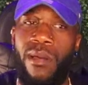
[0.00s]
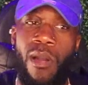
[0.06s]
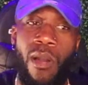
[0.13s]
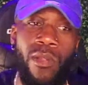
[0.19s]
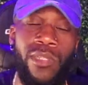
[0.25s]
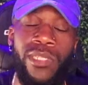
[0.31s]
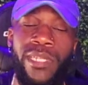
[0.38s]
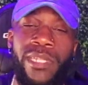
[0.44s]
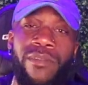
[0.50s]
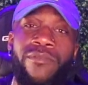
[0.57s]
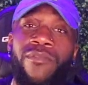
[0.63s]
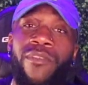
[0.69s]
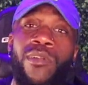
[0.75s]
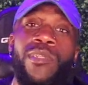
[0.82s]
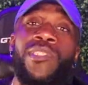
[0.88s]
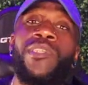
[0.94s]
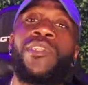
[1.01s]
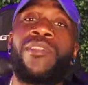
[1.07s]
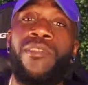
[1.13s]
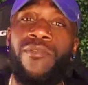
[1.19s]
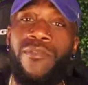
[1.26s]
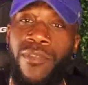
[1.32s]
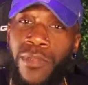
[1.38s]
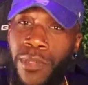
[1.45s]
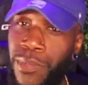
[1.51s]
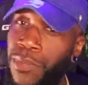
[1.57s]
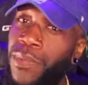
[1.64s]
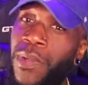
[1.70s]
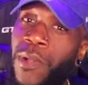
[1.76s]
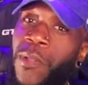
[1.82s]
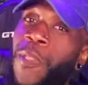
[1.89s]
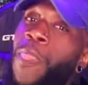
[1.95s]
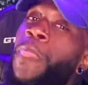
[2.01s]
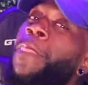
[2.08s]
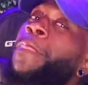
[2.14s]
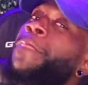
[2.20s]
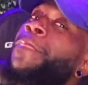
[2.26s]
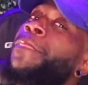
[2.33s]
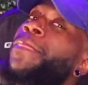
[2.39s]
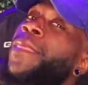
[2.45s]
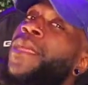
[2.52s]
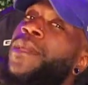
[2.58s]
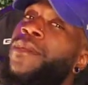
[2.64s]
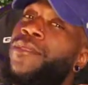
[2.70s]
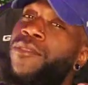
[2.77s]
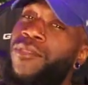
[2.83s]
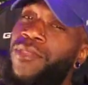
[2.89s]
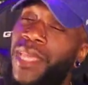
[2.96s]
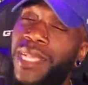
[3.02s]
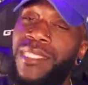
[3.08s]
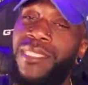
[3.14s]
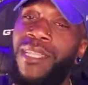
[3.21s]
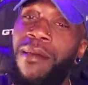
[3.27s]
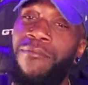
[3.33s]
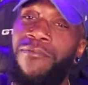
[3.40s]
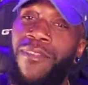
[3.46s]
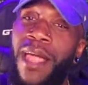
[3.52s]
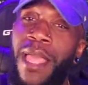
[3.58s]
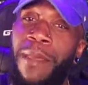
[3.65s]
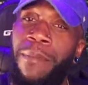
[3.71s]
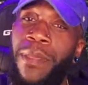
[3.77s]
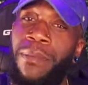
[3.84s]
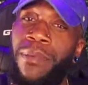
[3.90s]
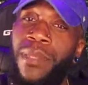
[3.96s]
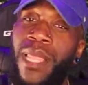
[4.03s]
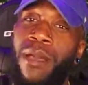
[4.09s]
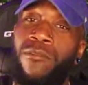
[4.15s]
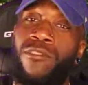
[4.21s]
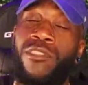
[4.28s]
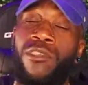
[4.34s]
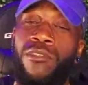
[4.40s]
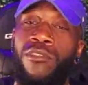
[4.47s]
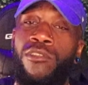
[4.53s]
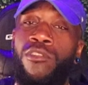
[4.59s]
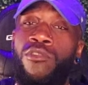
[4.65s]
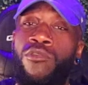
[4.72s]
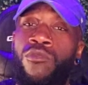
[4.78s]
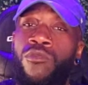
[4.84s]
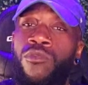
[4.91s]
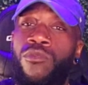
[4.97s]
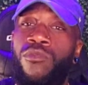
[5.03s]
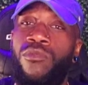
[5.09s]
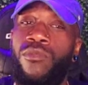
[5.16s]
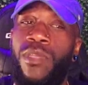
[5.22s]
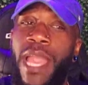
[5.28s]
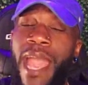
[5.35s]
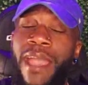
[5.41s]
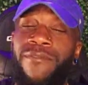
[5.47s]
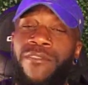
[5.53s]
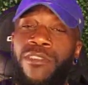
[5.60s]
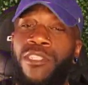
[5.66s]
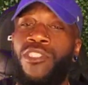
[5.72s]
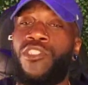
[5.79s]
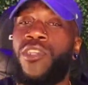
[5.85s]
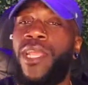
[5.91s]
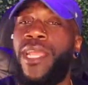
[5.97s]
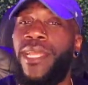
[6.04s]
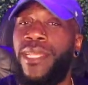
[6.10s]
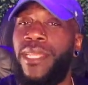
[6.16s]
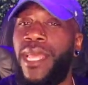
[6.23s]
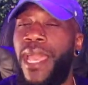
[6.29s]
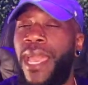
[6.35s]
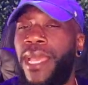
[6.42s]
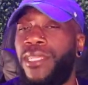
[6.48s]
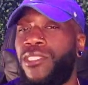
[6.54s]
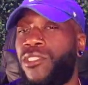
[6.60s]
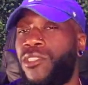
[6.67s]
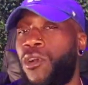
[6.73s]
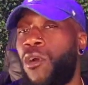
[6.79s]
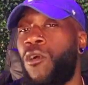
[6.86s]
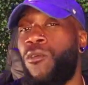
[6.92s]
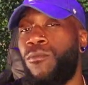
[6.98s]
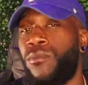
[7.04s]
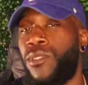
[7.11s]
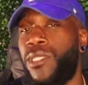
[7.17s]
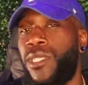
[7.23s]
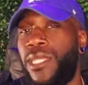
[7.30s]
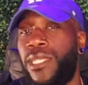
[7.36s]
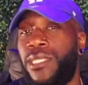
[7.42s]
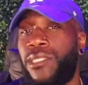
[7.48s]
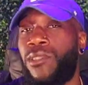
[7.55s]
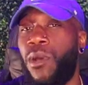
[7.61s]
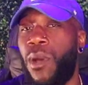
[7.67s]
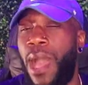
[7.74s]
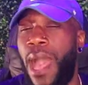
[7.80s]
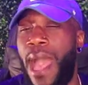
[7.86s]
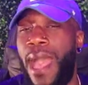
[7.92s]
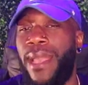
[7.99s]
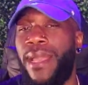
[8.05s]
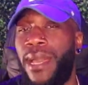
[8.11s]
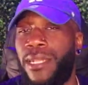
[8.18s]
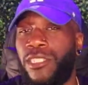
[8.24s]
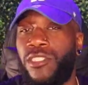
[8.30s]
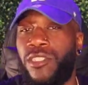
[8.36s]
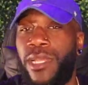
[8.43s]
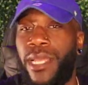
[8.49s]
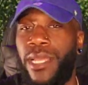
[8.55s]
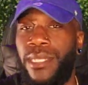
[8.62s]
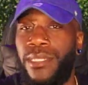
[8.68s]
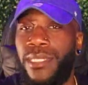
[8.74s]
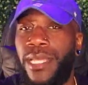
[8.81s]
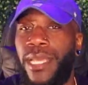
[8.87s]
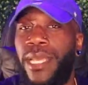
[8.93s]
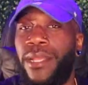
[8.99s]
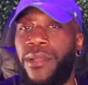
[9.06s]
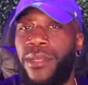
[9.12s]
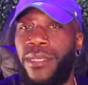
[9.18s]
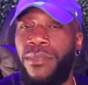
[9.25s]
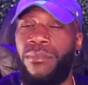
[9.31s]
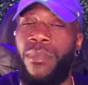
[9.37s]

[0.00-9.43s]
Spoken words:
alternate version of the flu, they stopped flying people out, so you have to train at your home city. So I got trained here in